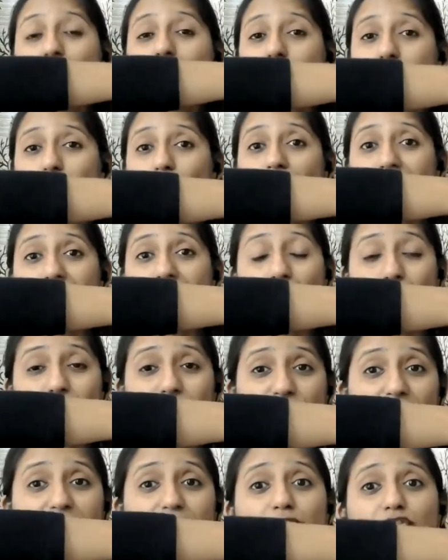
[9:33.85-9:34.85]
So an
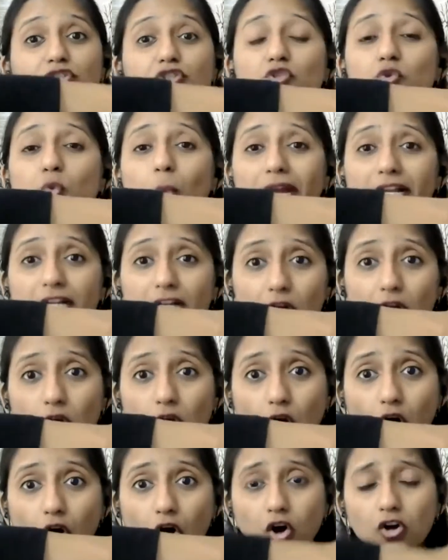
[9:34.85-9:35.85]
object which is quite
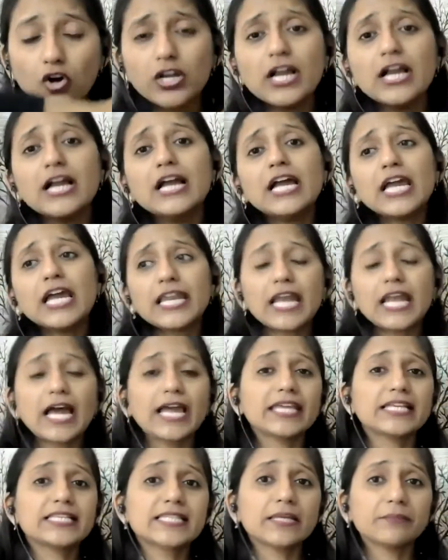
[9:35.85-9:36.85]
long,
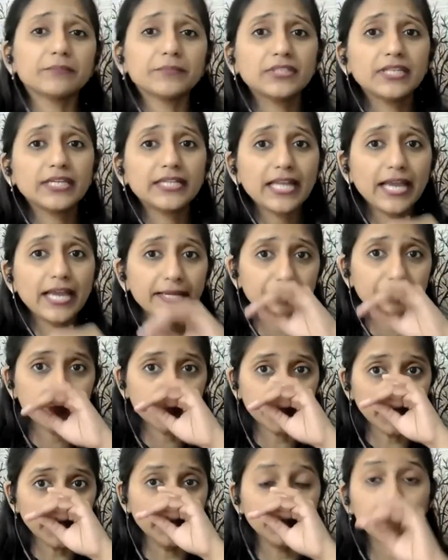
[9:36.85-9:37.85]
like something like
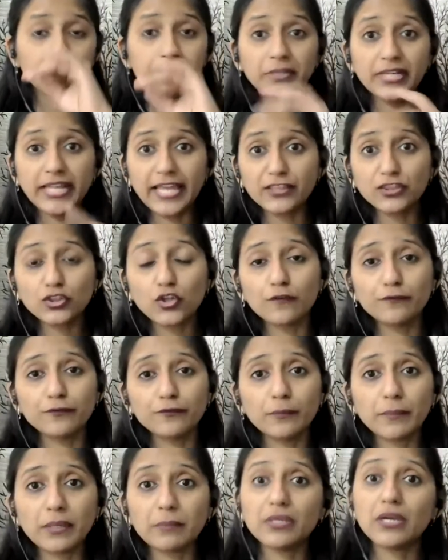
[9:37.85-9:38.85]
length of
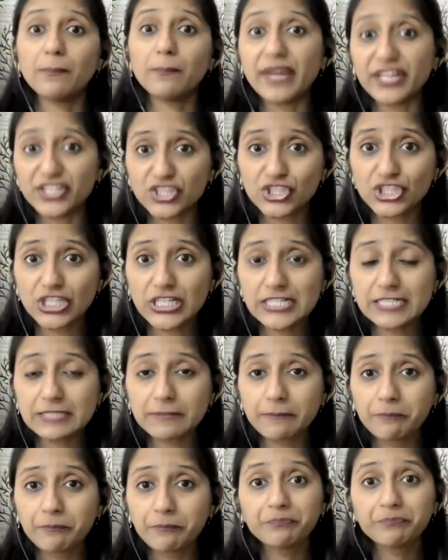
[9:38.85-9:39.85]
maybe a bed sheet.
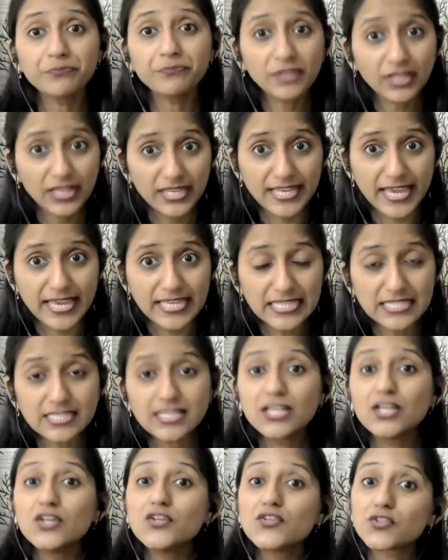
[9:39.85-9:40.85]
Yes,
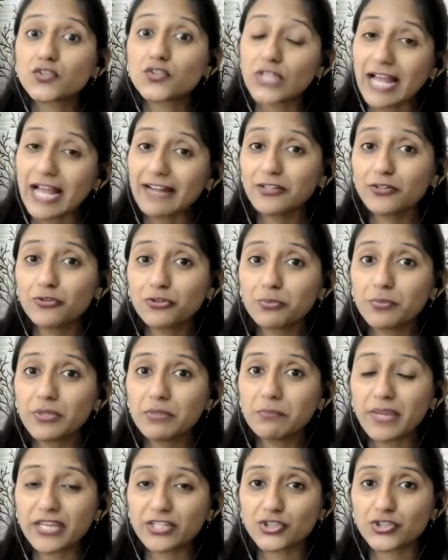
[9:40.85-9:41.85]
so that could
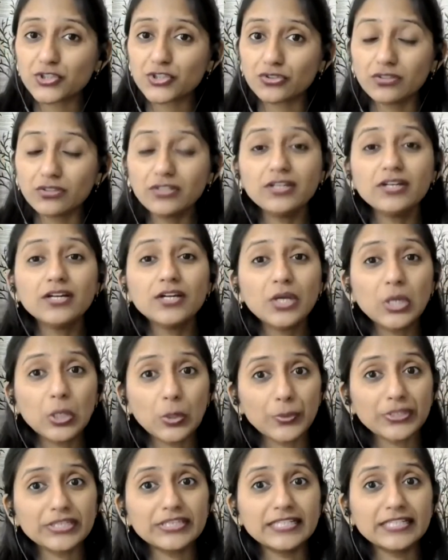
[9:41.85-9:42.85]
be measured
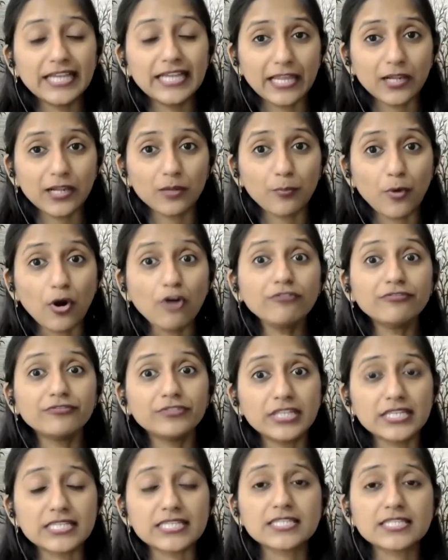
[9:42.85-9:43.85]
with the help of
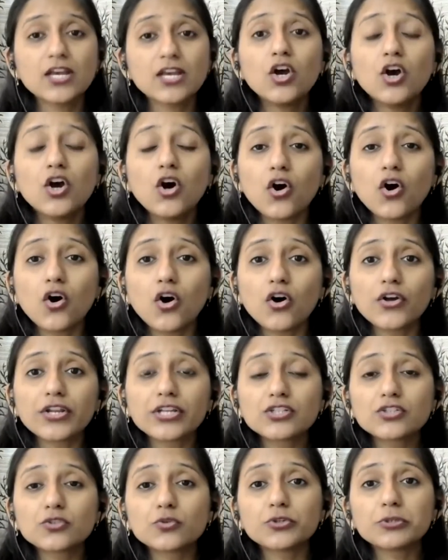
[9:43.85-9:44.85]
this, or
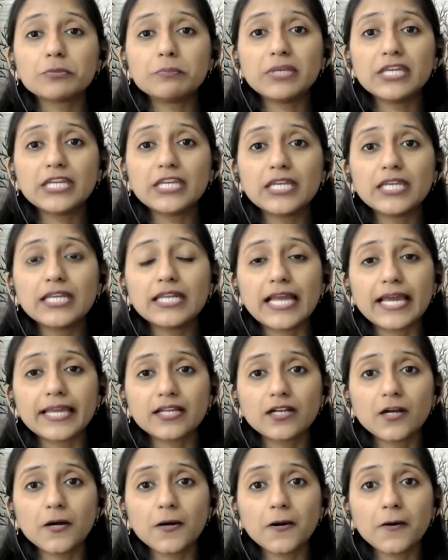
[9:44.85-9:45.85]
it could be
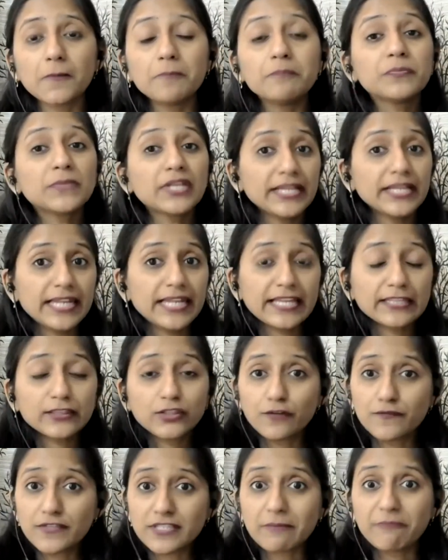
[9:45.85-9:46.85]
like a
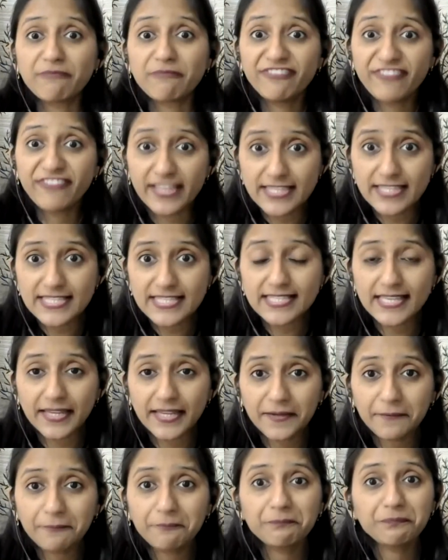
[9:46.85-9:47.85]
length of some
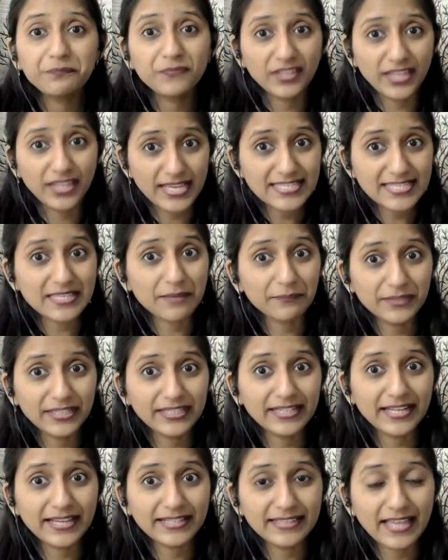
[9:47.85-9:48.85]
fencing, yes,
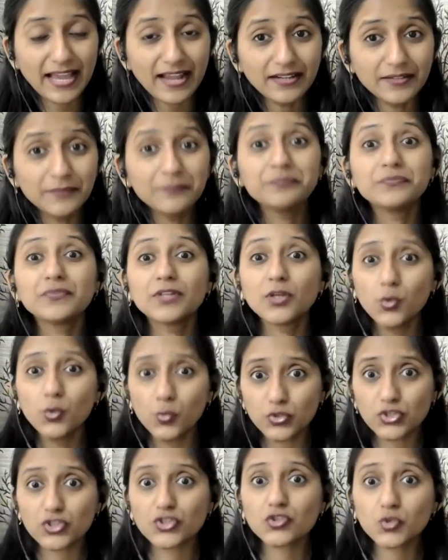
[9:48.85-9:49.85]
something like that,
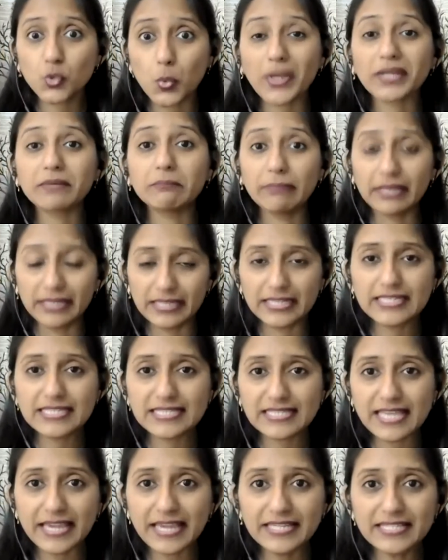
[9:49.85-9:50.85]
which is quite big in
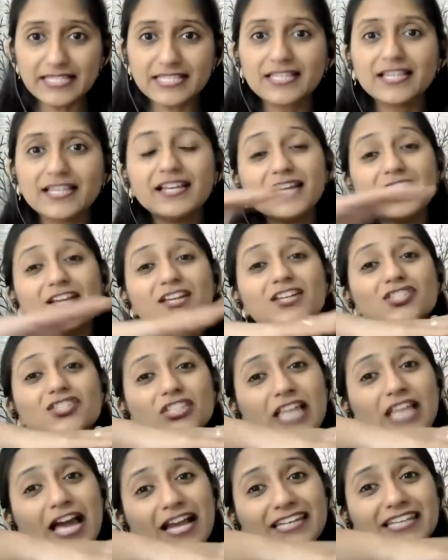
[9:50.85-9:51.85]
size.
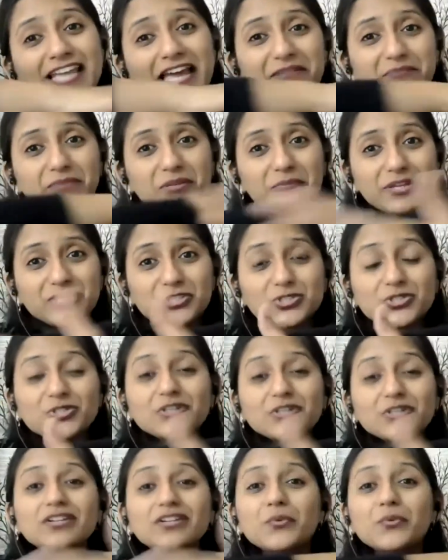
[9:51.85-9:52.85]
So that can be
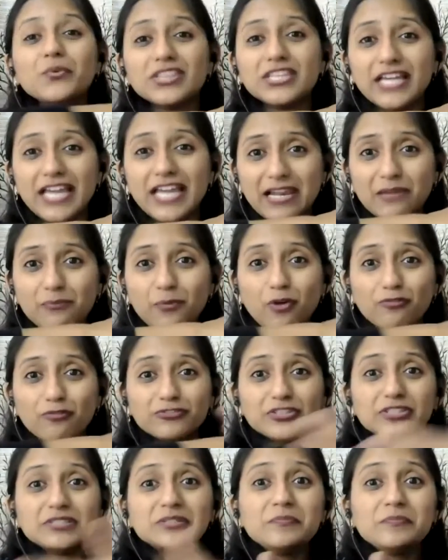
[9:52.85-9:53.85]
measured with the help of
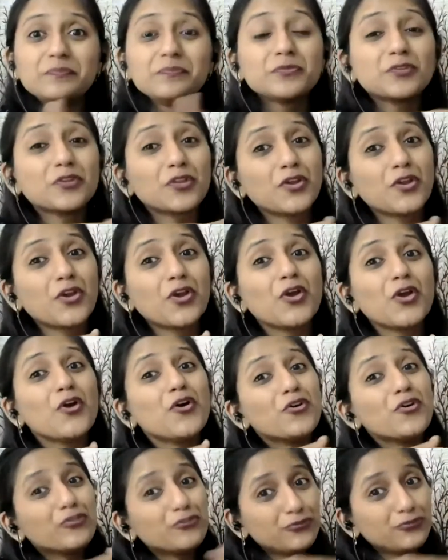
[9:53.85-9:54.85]
the
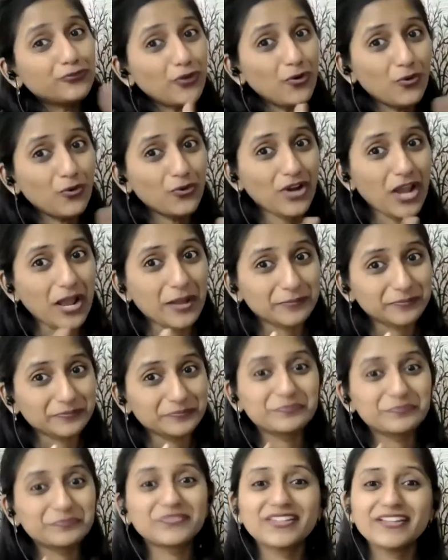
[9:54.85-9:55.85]

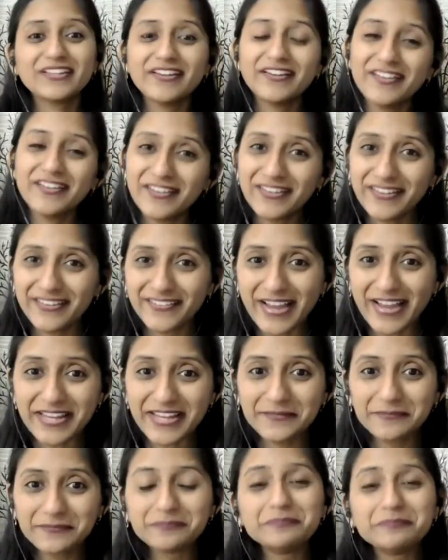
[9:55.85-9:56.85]
forearm, right?